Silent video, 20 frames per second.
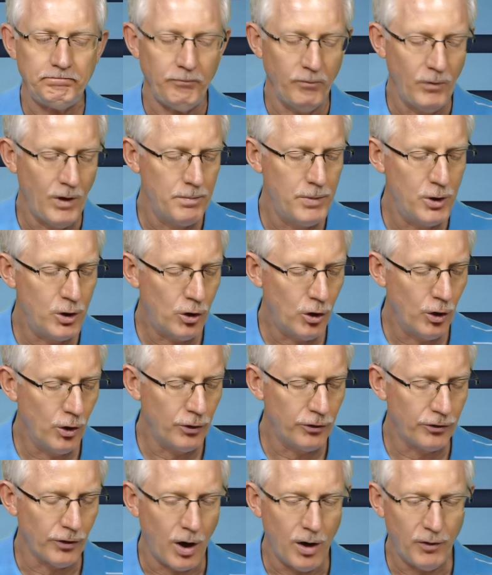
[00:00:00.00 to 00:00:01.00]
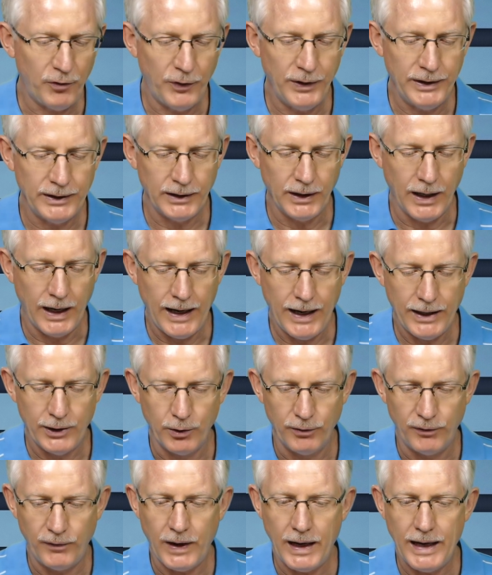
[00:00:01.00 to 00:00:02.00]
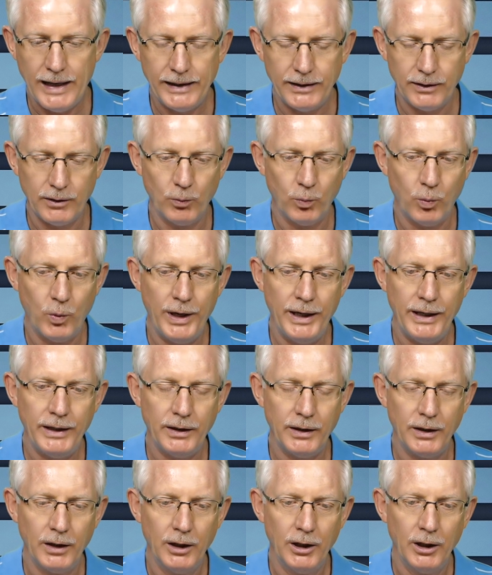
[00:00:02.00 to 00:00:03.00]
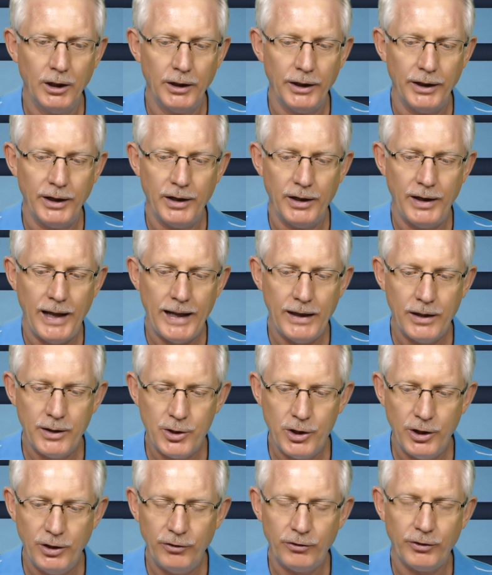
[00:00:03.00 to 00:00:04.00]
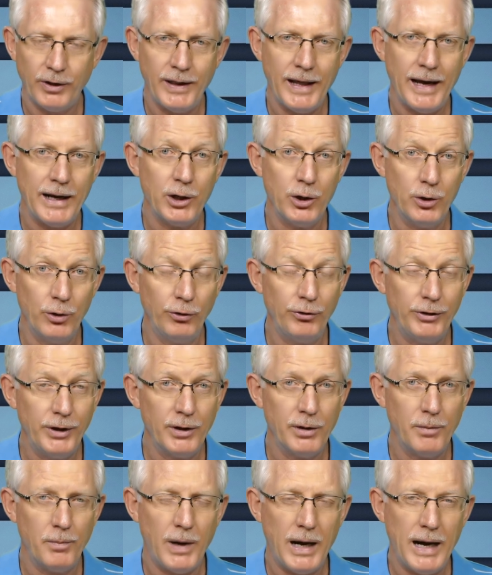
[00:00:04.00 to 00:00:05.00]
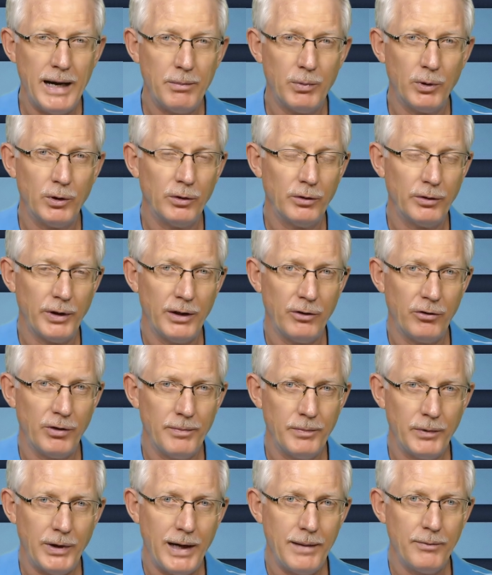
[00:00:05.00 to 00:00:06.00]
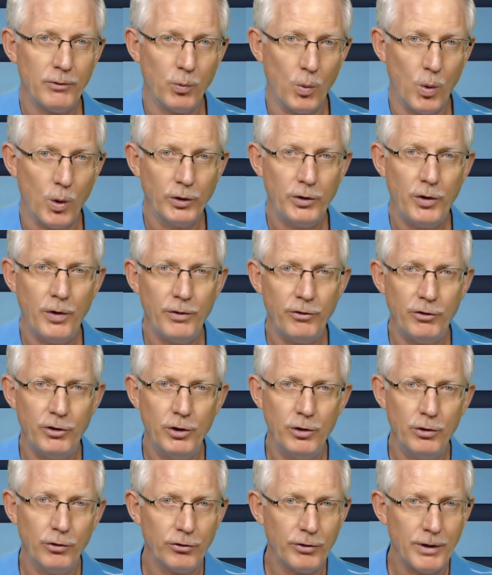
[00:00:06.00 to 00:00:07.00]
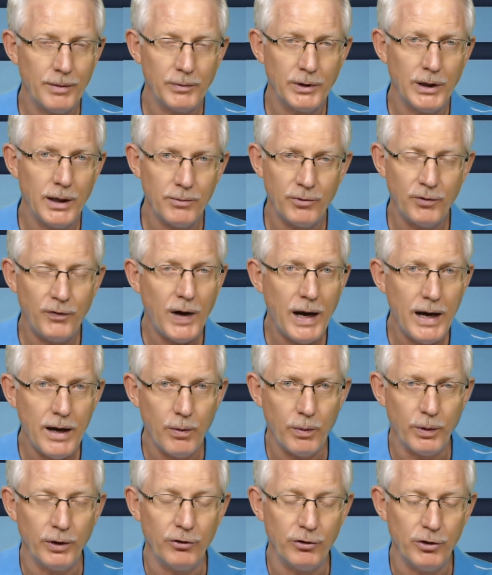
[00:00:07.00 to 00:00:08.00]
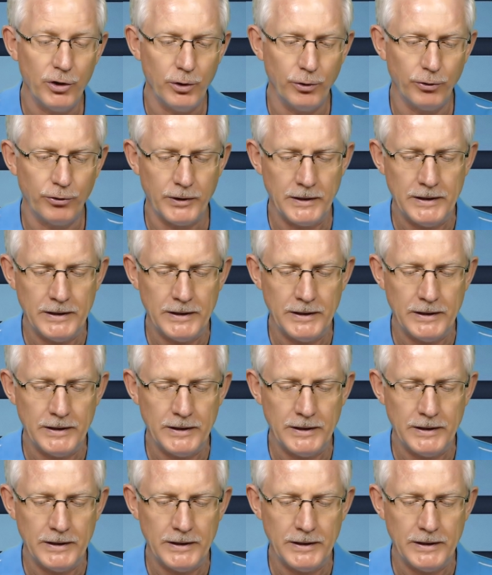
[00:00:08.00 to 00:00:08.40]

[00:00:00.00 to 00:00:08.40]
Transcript: because often uh, you find when in analogies and that used in the Bible that sometimes water is used, sometimes fire is used.